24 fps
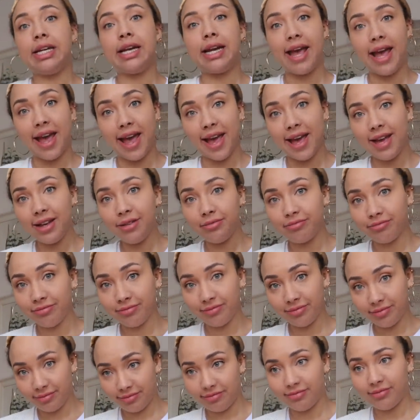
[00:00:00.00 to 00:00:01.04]
in hair,
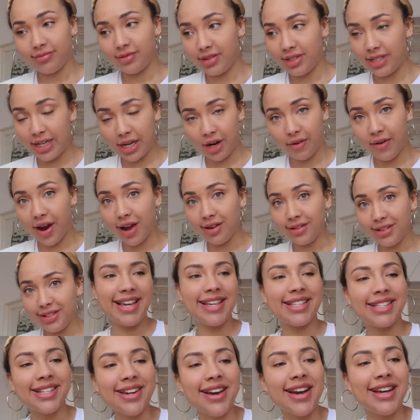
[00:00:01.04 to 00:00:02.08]
stick around.
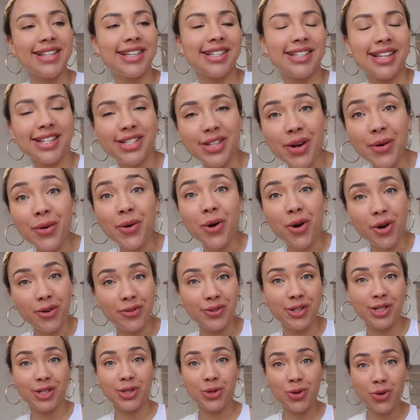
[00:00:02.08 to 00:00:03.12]
It's nice because I don't
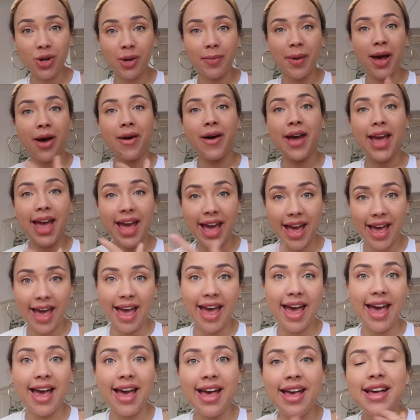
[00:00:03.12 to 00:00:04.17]
often talk about
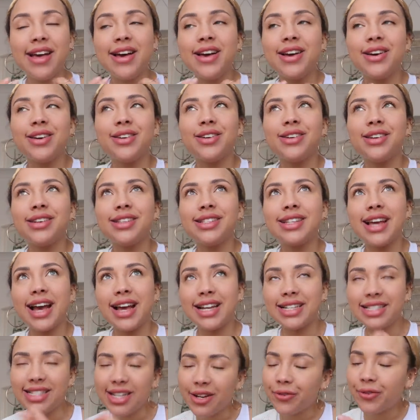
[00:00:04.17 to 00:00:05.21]
hair
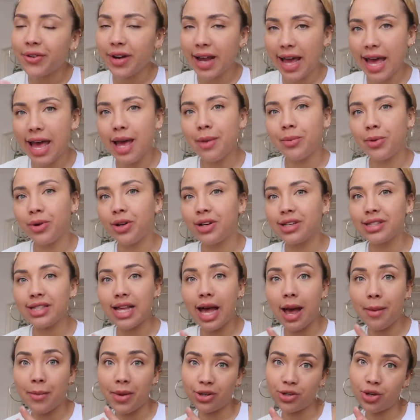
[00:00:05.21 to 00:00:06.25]
and different hair products
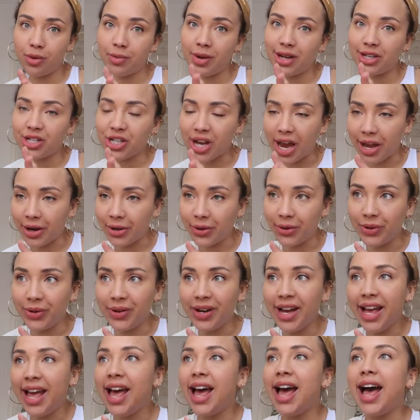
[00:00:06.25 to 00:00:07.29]
that much on my channel,
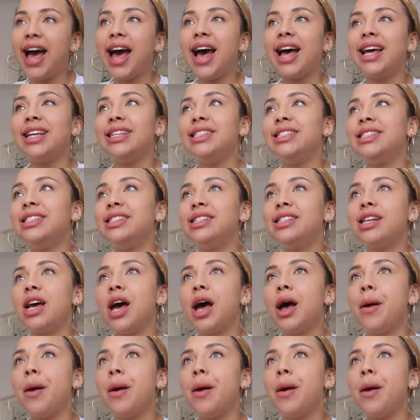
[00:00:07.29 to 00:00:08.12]
and